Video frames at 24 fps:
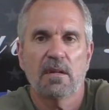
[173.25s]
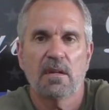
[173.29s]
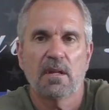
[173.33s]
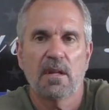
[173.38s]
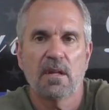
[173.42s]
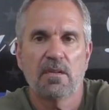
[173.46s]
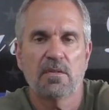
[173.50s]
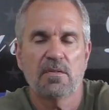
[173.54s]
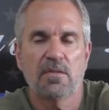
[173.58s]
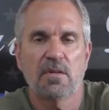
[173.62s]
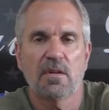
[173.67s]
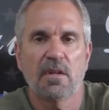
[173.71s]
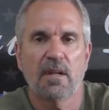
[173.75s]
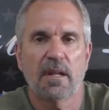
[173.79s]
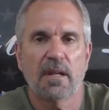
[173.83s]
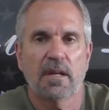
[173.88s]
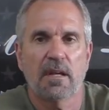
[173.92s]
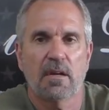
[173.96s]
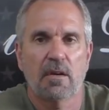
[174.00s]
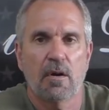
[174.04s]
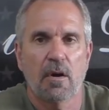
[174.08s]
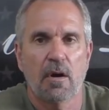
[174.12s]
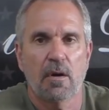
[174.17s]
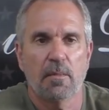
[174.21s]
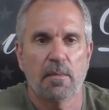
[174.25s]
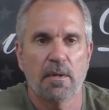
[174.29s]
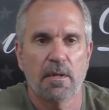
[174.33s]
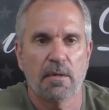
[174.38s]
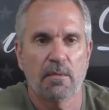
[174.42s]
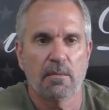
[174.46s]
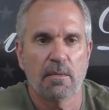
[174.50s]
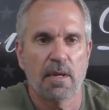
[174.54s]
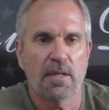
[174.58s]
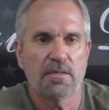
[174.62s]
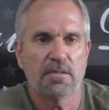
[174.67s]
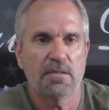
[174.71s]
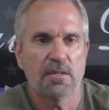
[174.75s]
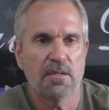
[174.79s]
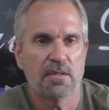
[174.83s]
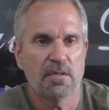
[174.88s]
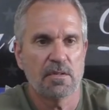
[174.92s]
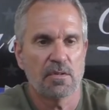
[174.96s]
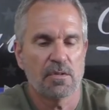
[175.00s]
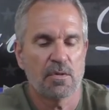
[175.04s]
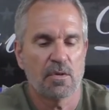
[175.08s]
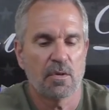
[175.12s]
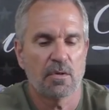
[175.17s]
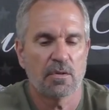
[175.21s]
and shoot it like a carbine and rest it in
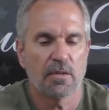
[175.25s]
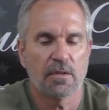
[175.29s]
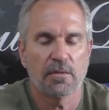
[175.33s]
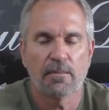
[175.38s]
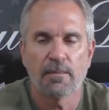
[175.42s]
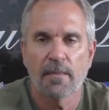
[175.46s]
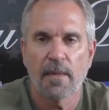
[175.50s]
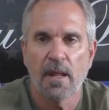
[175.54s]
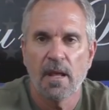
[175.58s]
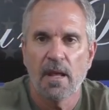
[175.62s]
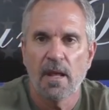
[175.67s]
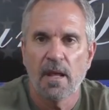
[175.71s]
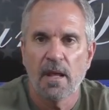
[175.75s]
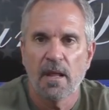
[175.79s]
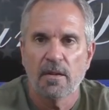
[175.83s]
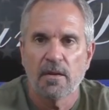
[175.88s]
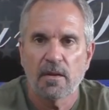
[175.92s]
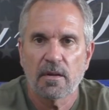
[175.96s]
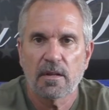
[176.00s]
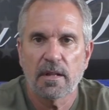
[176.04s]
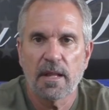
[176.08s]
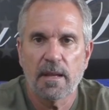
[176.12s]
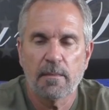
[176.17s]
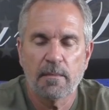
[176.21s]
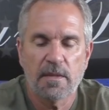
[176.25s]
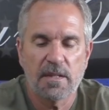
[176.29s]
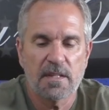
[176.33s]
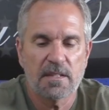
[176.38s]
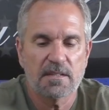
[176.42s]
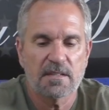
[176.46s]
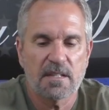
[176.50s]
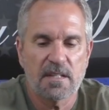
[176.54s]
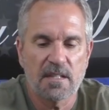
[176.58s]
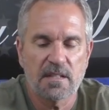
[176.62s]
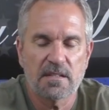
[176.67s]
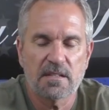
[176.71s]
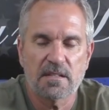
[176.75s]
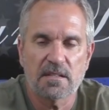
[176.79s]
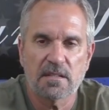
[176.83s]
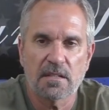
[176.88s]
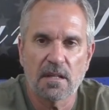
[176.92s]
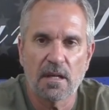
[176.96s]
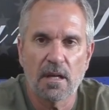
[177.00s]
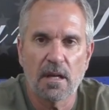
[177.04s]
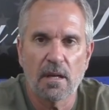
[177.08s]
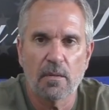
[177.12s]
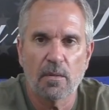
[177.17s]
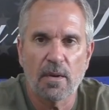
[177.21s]
your shoulder. They're claiming this gets
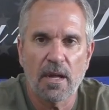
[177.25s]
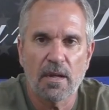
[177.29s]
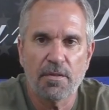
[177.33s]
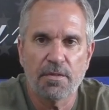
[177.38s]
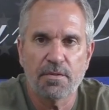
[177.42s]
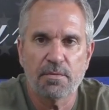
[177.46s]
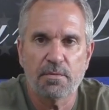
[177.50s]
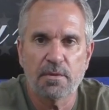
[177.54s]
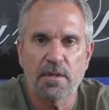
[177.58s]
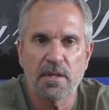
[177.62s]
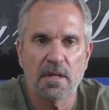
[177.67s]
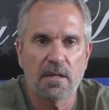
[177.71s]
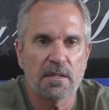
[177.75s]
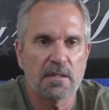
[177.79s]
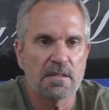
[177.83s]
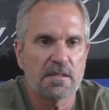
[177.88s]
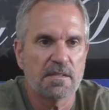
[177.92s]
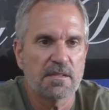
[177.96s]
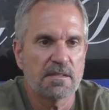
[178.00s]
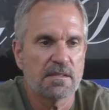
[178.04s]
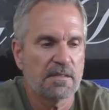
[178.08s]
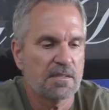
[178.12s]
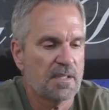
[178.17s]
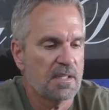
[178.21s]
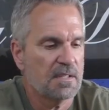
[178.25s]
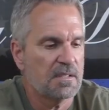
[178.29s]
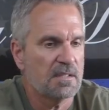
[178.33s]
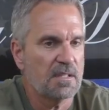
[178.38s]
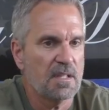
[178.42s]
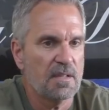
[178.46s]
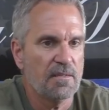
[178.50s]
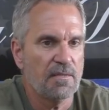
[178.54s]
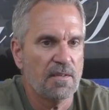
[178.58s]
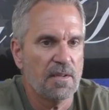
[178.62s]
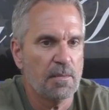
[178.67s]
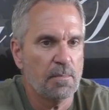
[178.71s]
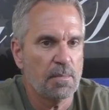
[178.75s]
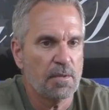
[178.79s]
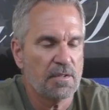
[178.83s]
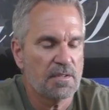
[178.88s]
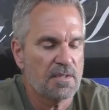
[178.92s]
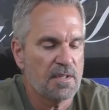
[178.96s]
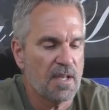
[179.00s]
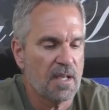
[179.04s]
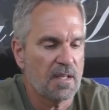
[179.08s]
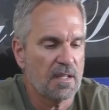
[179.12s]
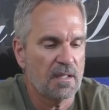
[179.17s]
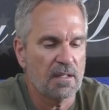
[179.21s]
around 360 feet per
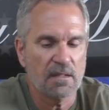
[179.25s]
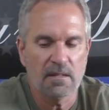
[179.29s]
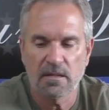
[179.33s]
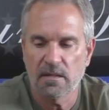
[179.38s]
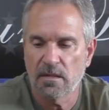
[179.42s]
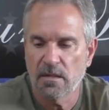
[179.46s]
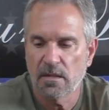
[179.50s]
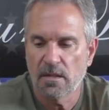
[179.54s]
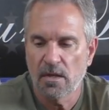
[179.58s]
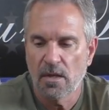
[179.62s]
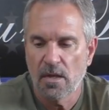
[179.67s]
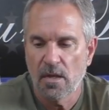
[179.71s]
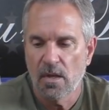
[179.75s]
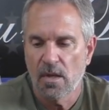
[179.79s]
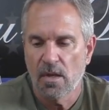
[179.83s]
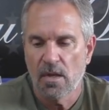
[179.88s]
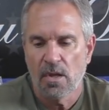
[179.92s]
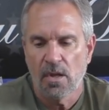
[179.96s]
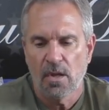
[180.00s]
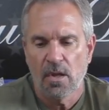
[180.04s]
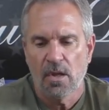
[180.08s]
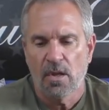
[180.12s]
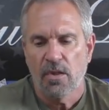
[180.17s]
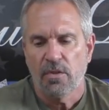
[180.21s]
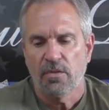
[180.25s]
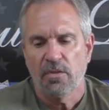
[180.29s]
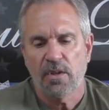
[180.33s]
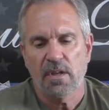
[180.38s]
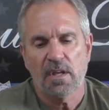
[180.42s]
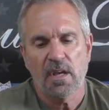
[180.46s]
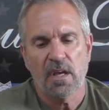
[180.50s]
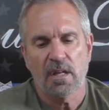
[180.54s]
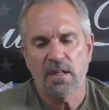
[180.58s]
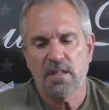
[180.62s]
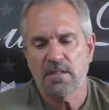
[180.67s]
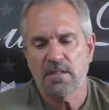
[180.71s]
second. The gun